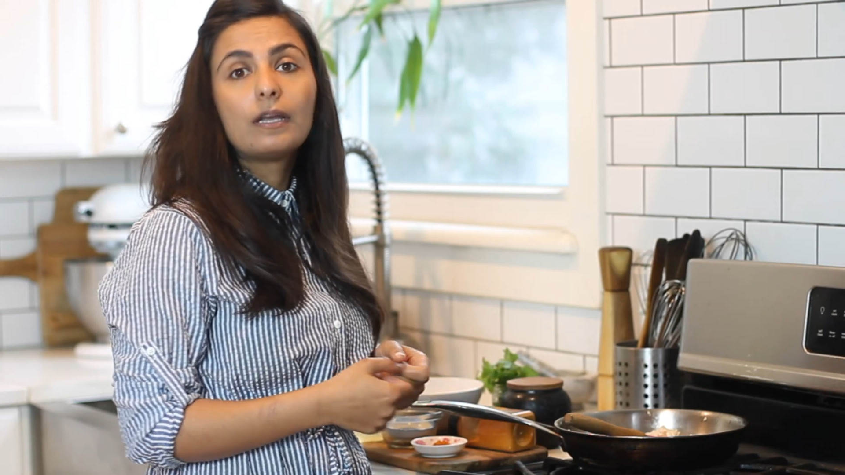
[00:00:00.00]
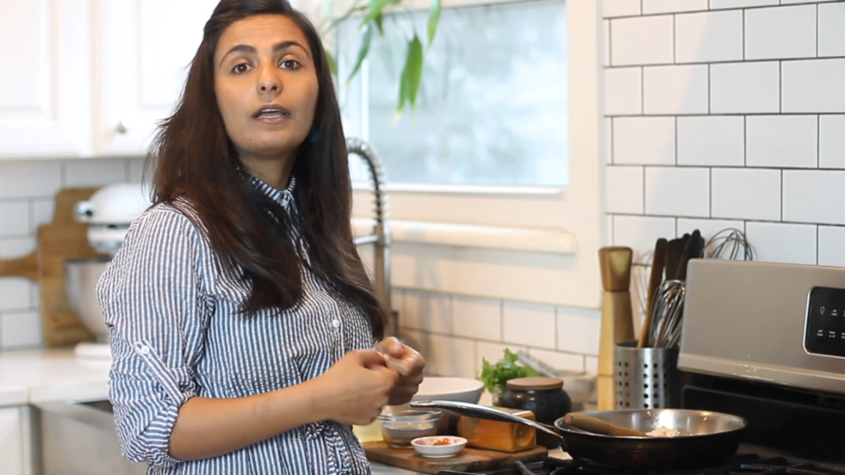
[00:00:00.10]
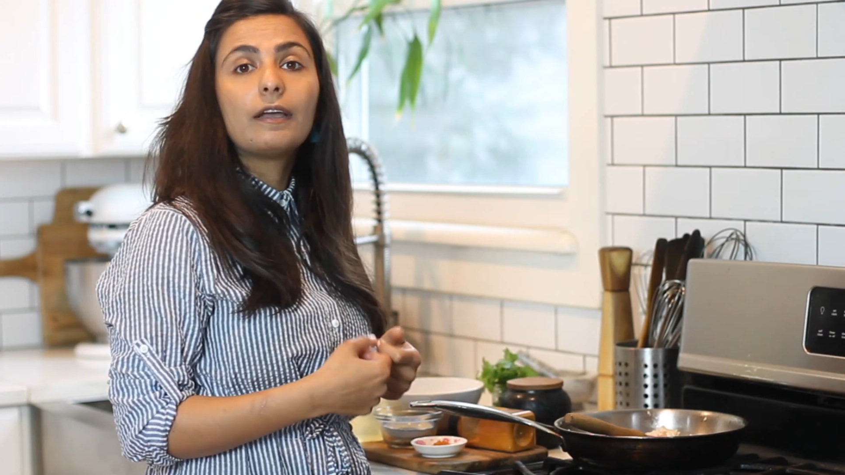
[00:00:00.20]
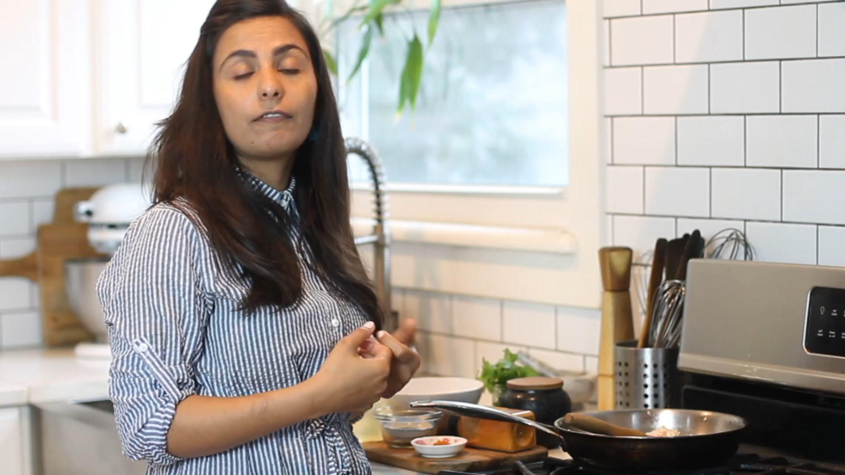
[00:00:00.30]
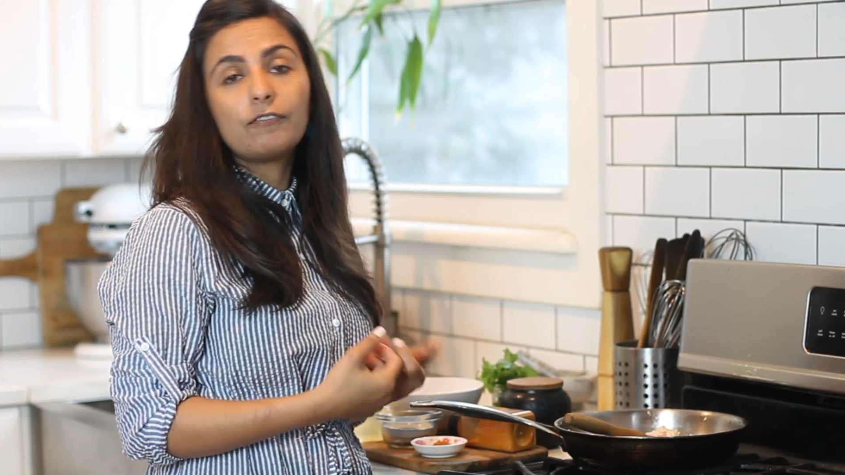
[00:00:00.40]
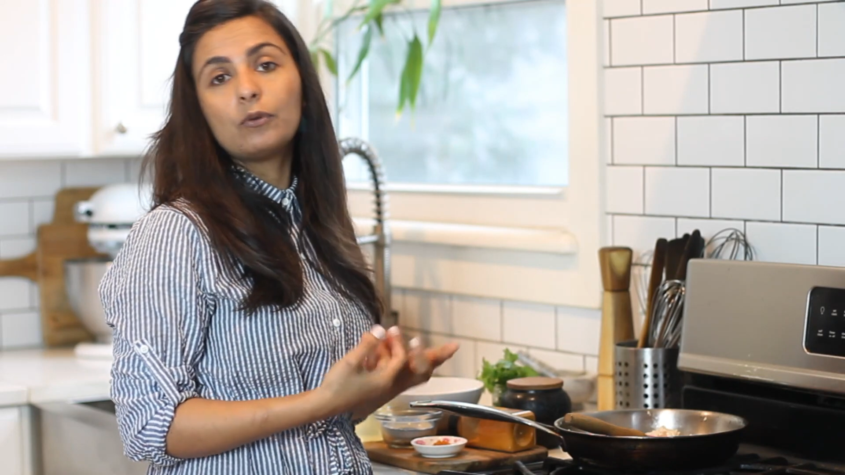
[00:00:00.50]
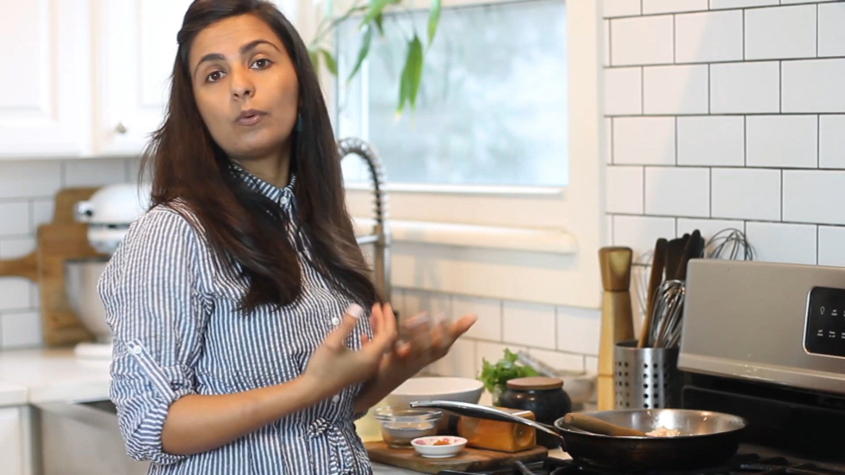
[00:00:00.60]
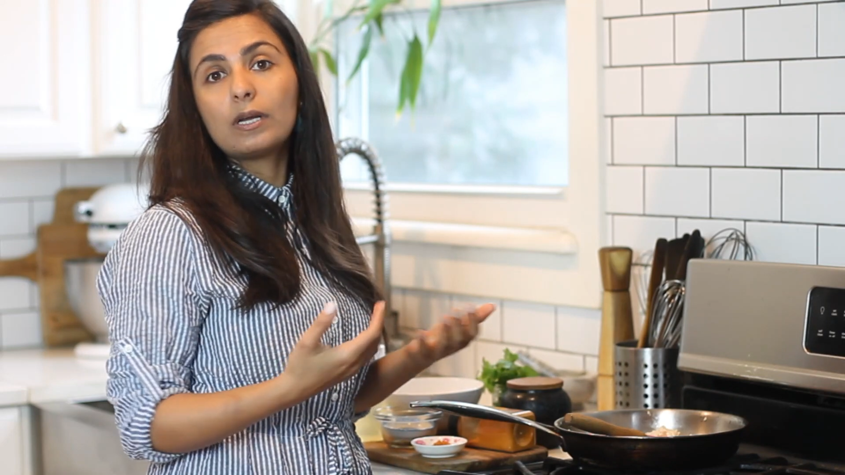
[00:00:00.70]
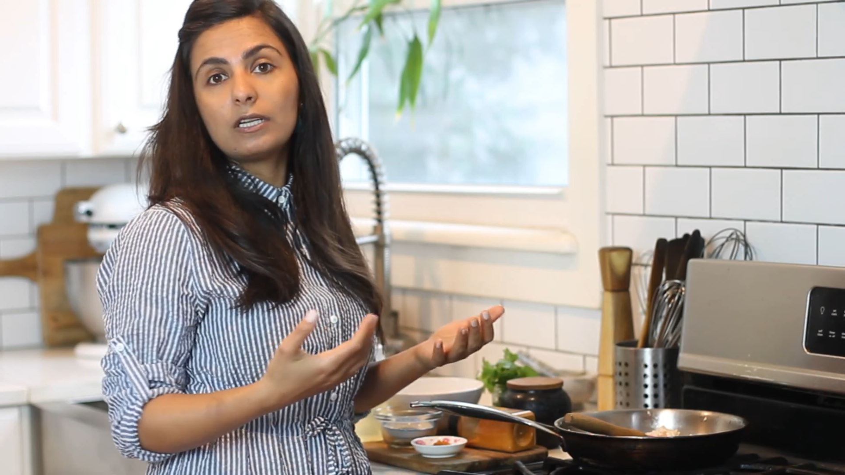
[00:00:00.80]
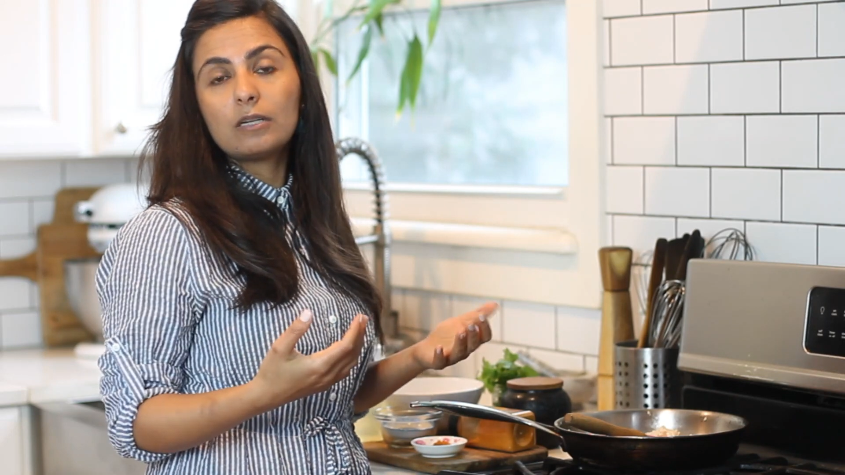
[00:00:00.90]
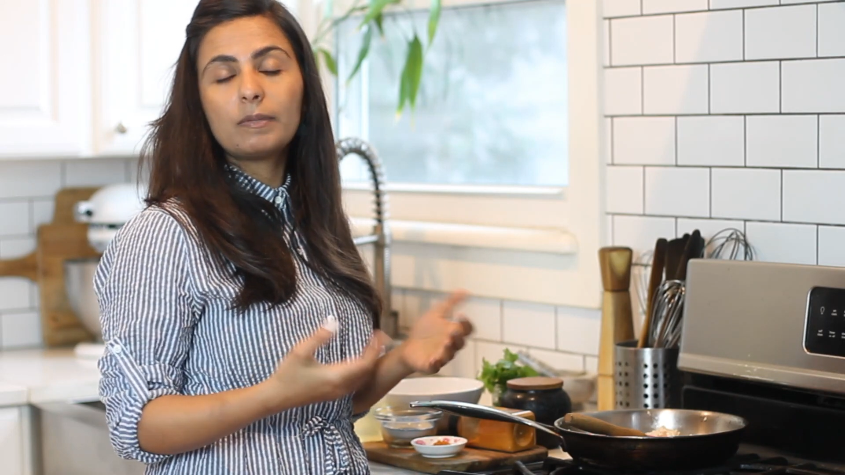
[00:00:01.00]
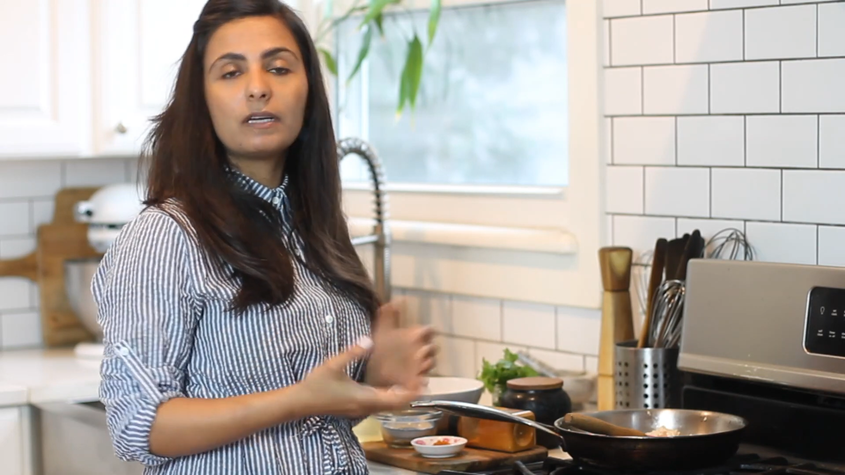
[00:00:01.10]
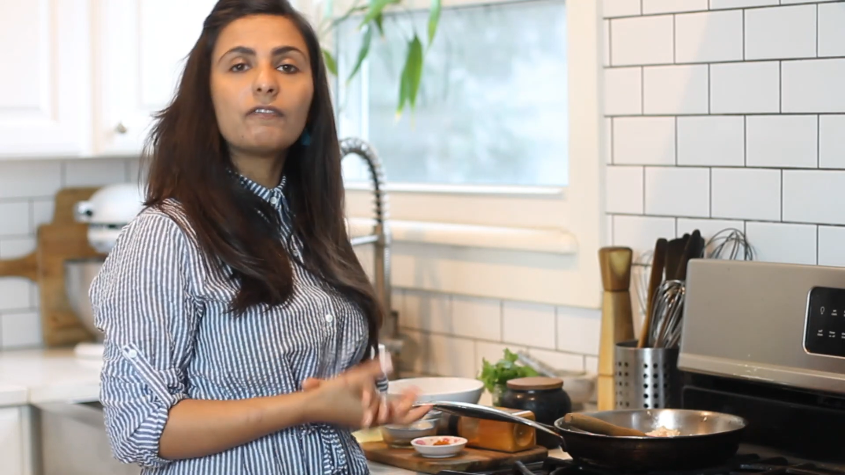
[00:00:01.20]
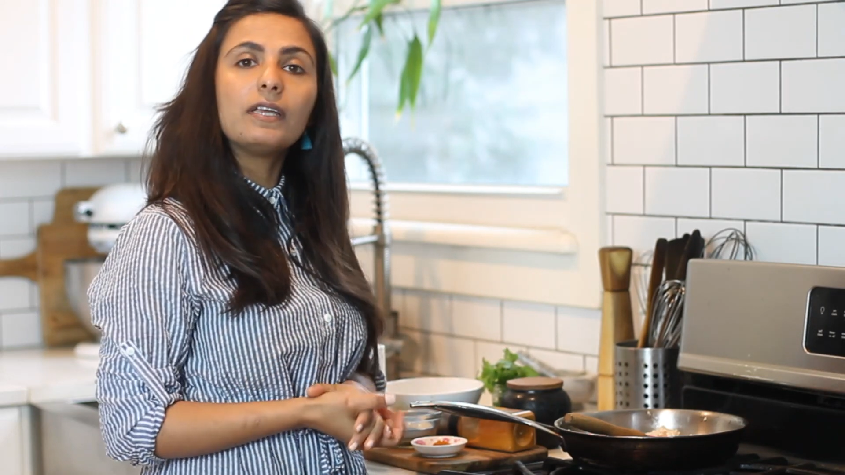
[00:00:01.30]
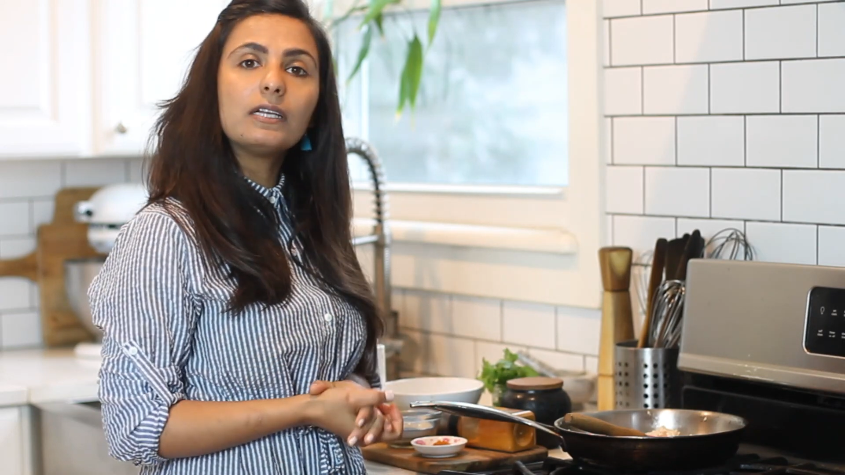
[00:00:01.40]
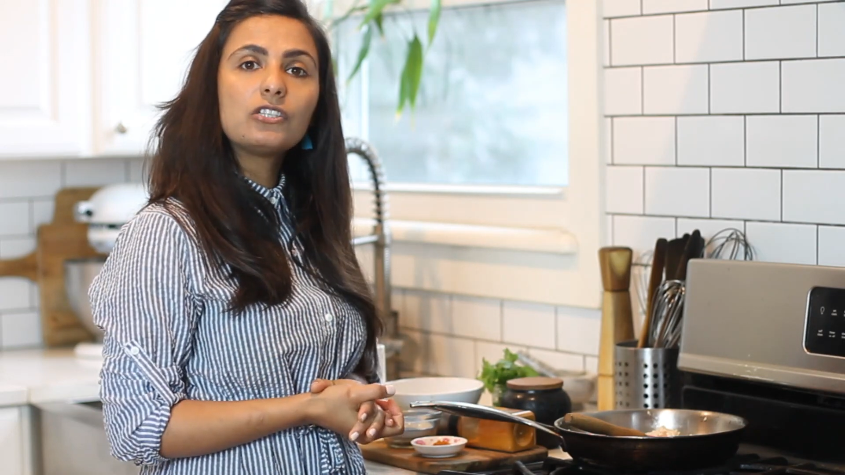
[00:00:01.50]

If you want a little bit of heat,